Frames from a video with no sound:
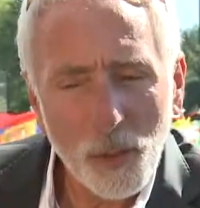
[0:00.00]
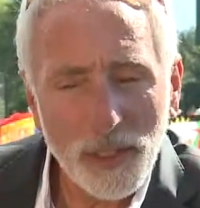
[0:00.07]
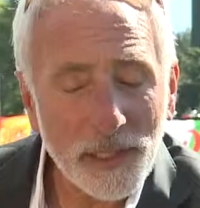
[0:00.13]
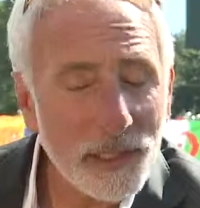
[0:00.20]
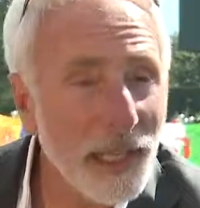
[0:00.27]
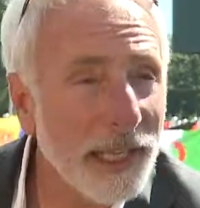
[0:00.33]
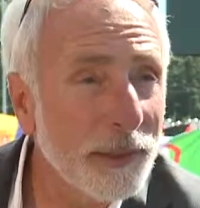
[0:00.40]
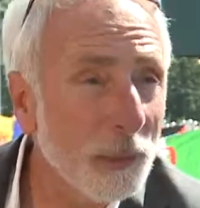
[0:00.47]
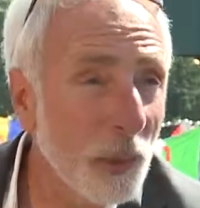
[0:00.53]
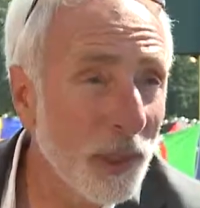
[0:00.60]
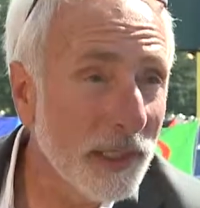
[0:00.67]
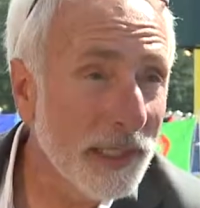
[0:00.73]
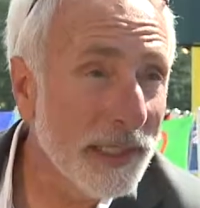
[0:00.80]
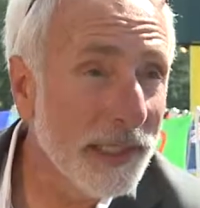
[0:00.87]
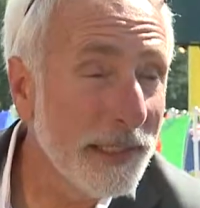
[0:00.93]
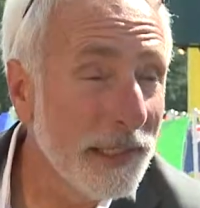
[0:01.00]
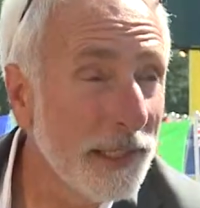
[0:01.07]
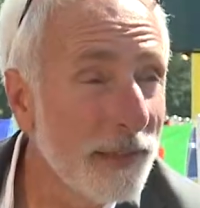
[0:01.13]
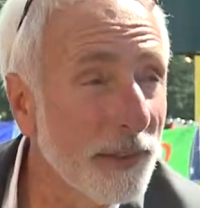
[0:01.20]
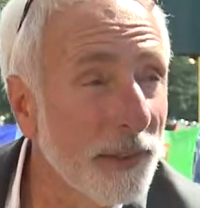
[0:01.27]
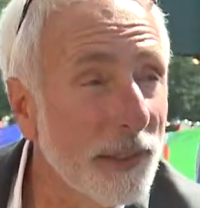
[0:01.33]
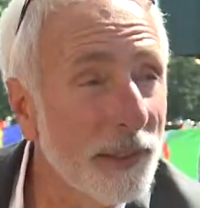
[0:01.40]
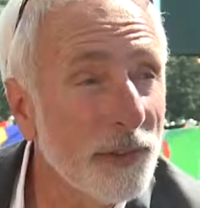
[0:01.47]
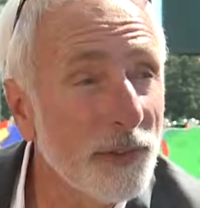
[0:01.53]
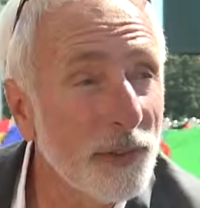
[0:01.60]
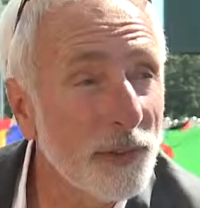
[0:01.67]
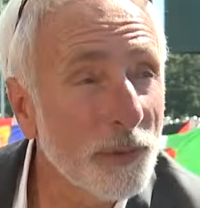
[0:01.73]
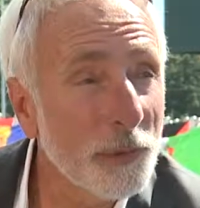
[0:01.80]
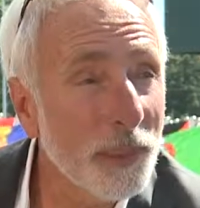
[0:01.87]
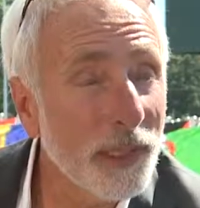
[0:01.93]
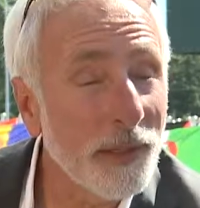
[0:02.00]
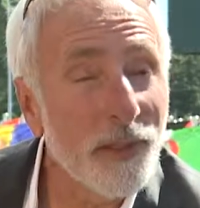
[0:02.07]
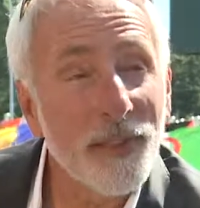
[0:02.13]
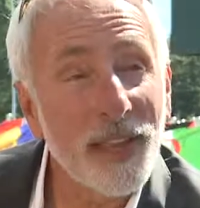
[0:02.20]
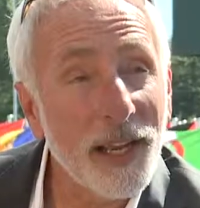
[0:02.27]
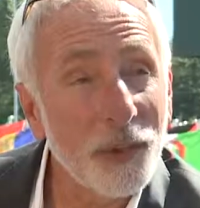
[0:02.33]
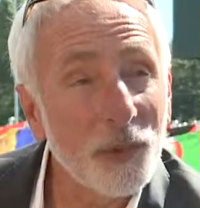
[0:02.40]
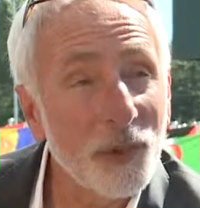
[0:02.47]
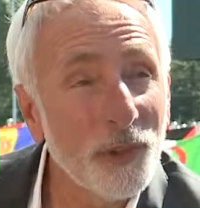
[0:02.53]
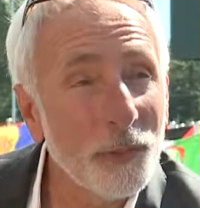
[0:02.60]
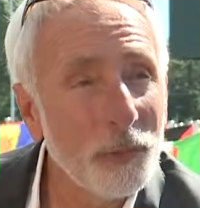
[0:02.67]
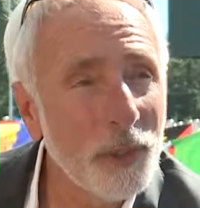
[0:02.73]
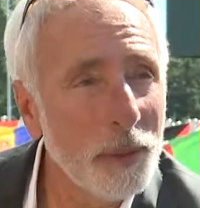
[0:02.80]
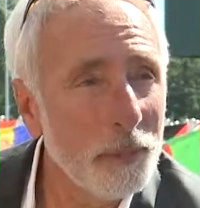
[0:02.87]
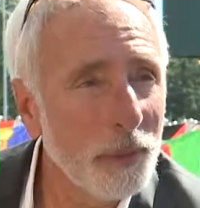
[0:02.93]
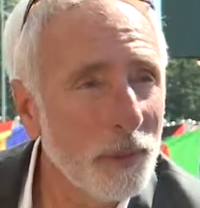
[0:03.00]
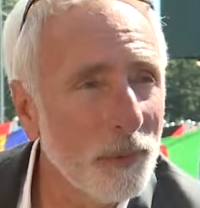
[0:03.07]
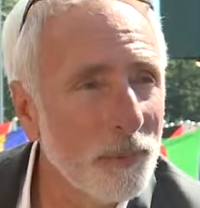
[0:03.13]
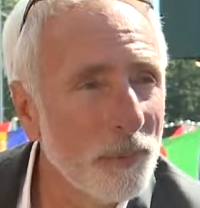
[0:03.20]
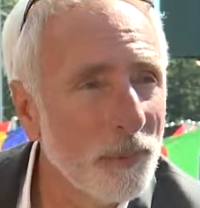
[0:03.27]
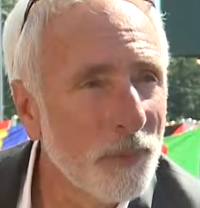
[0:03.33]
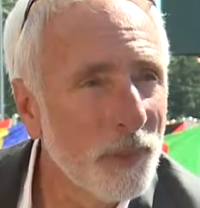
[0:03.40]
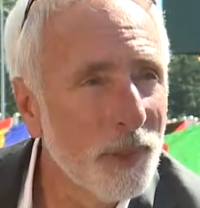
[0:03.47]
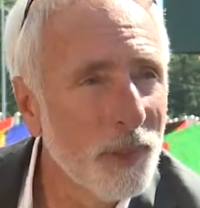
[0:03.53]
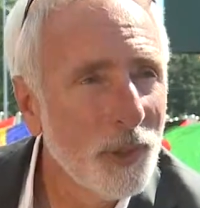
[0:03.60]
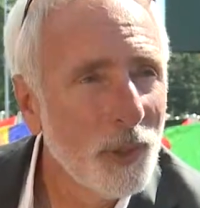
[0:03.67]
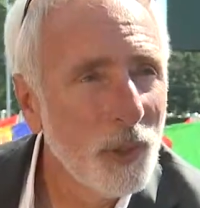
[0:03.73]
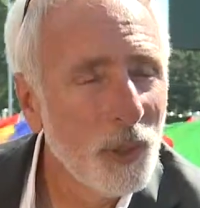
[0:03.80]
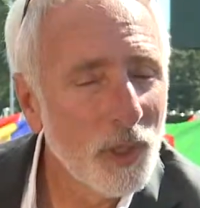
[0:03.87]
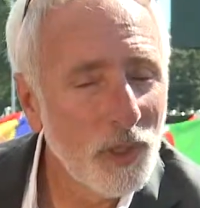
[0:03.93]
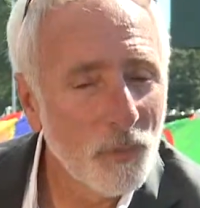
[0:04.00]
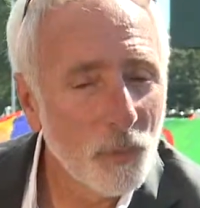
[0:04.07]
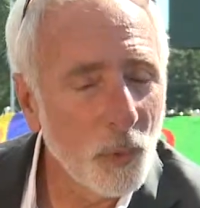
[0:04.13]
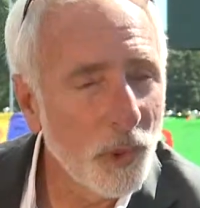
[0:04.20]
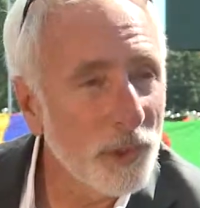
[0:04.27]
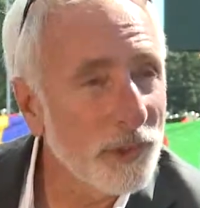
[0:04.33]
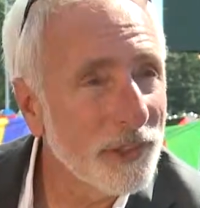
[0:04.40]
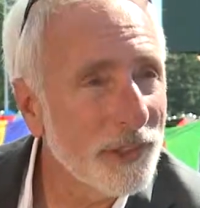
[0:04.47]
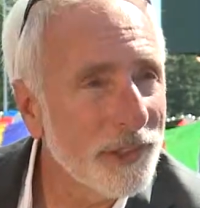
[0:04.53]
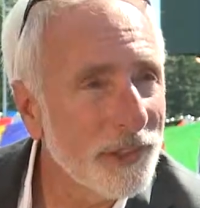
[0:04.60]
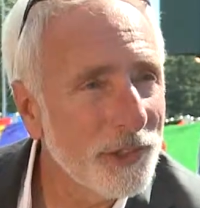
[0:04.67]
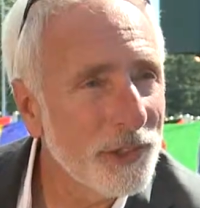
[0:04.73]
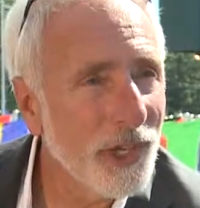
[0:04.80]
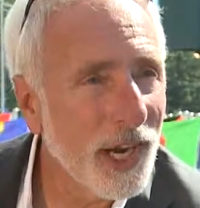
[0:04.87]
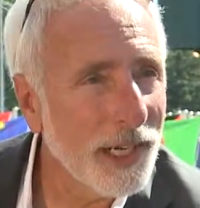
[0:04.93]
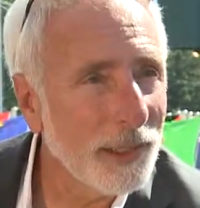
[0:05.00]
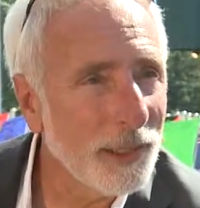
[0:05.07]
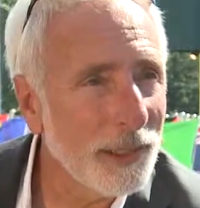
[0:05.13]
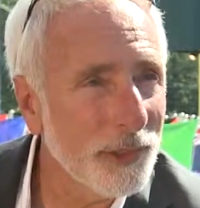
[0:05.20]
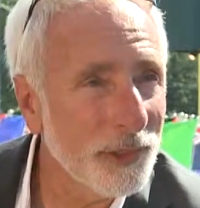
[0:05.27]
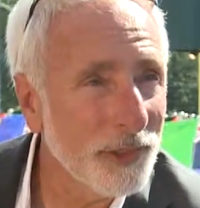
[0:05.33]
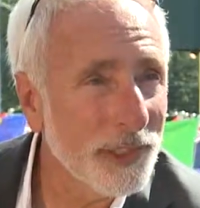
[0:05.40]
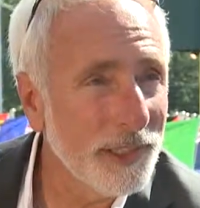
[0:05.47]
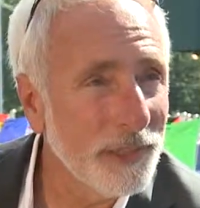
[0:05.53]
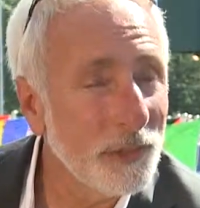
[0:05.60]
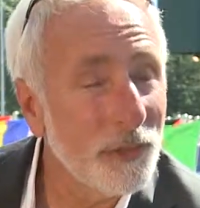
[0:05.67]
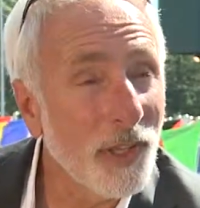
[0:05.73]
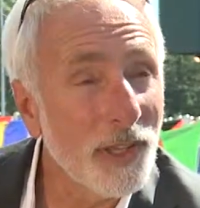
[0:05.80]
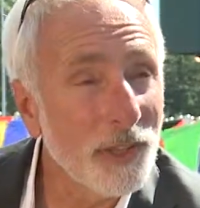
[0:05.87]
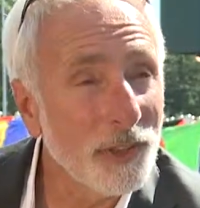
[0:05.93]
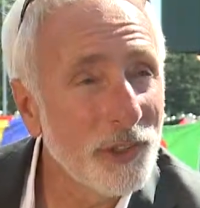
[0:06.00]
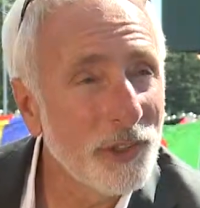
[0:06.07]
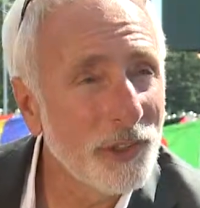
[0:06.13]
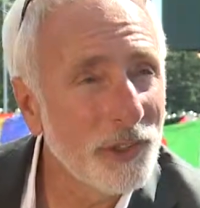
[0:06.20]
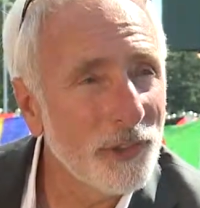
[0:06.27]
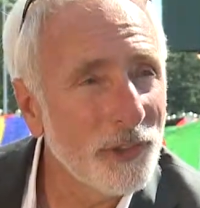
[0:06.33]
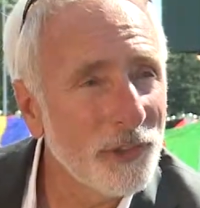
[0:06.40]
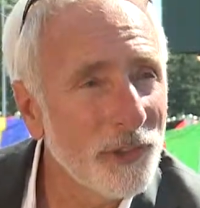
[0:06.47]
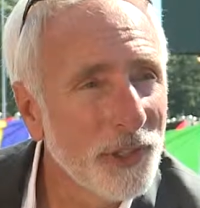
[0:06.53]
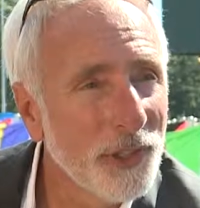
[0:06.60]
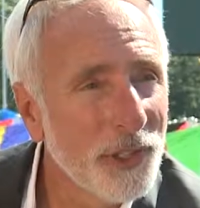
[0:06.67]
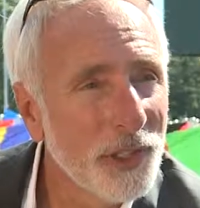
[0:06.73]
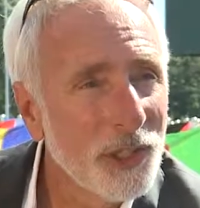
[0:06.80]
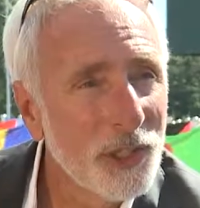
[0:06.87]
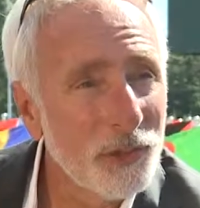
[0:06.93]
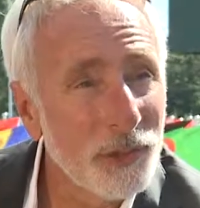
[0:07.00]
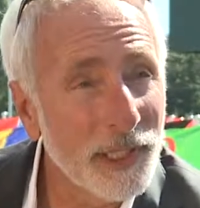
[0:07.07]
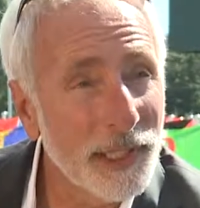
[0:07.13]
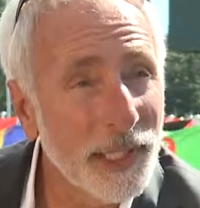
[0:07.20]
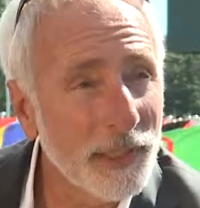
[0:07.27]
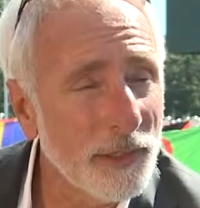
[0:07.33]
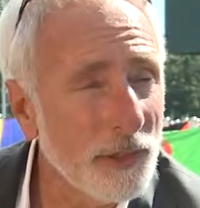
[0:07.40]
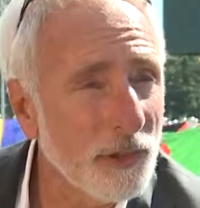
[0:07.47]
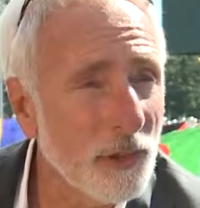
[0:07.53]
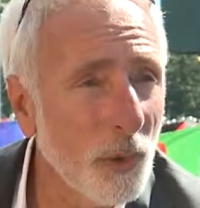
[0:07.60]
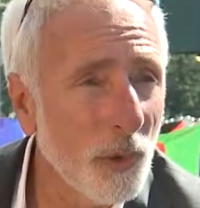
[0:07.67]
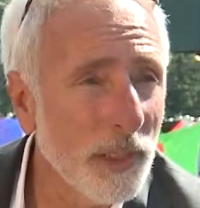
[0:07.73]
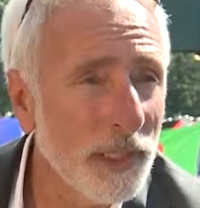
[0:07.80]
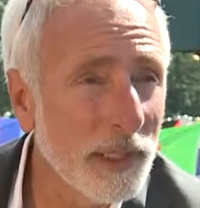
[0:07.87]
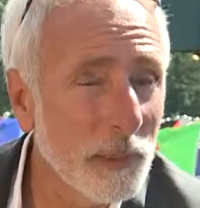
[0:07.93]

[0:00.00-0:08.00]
Well, the legwork leading into this is about a thousand people who have worked tirelessly as volunteers to really get this going.